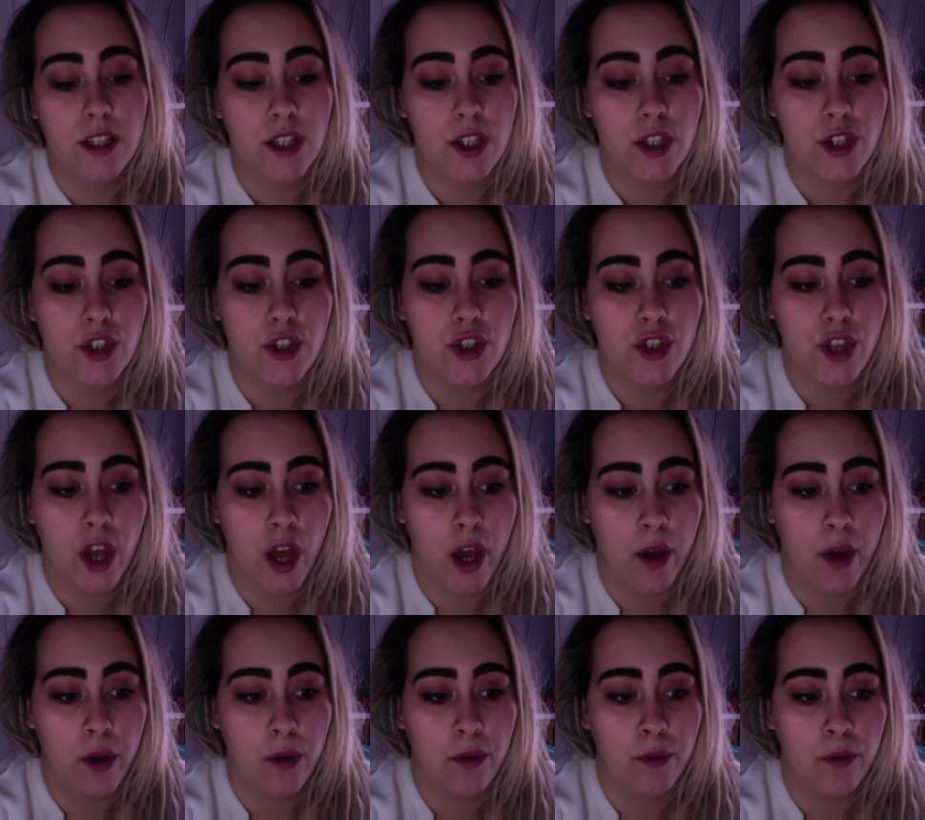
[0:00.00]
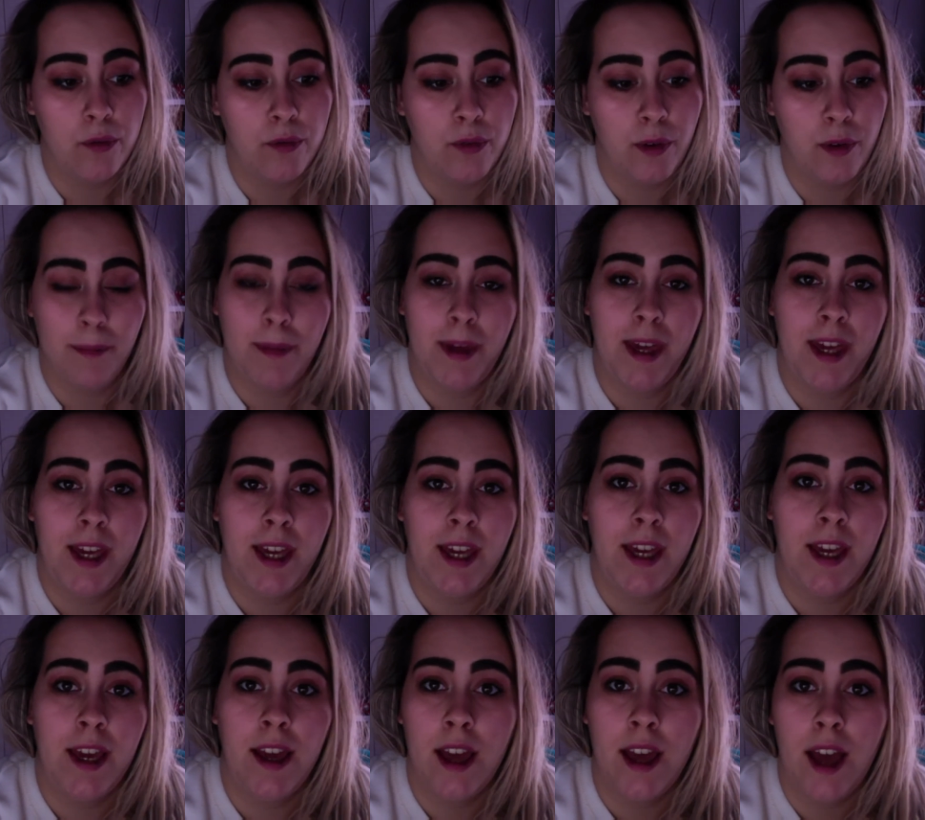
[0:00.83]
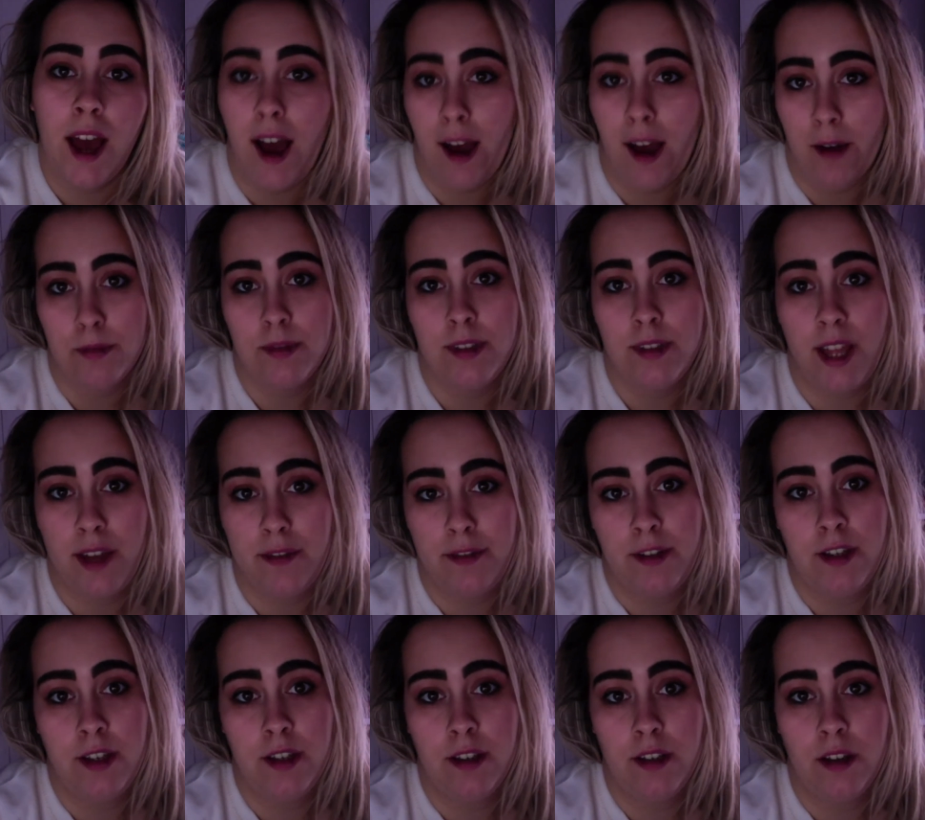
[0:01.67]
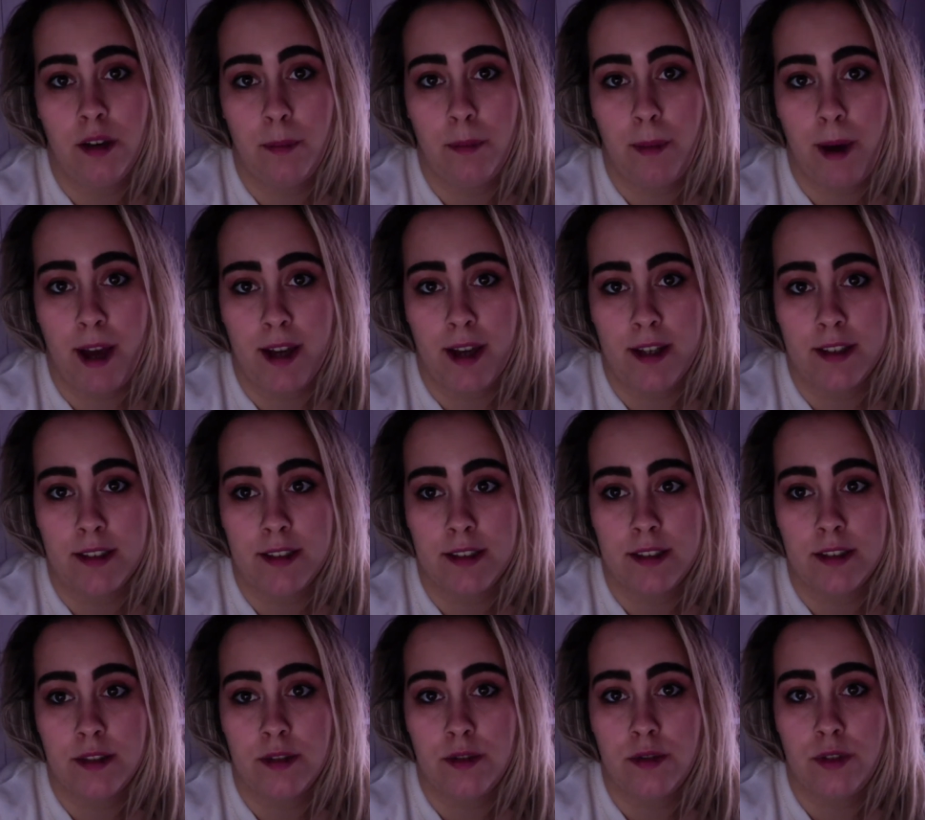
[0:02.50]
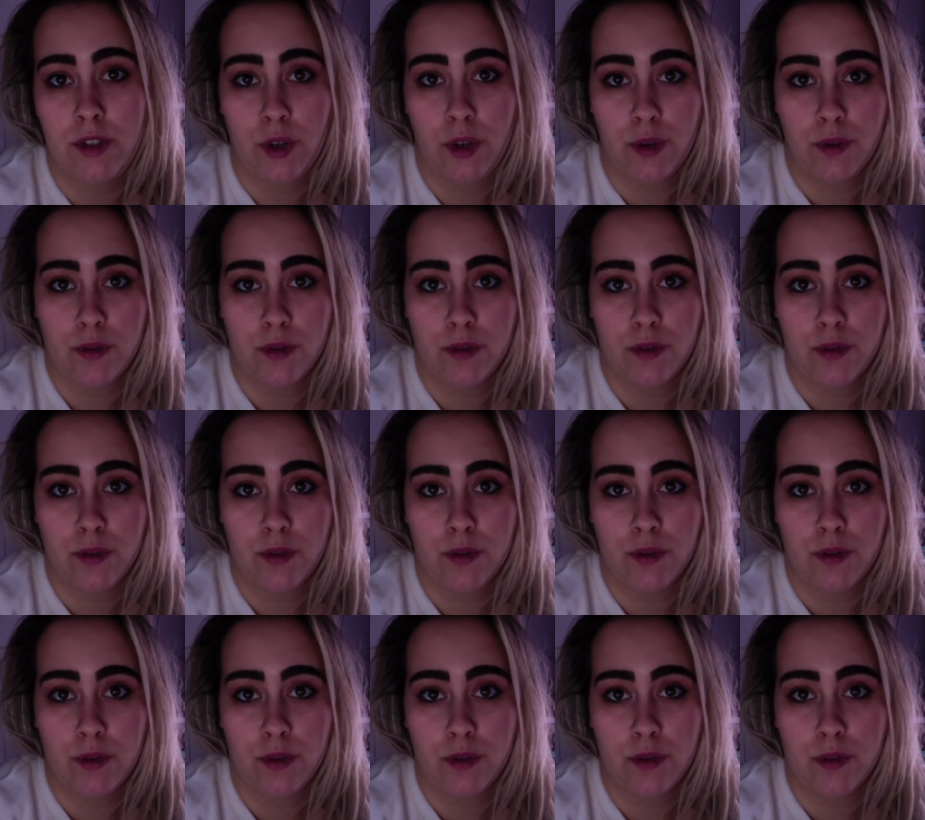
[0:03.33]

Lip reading: So for me, I will never go back to your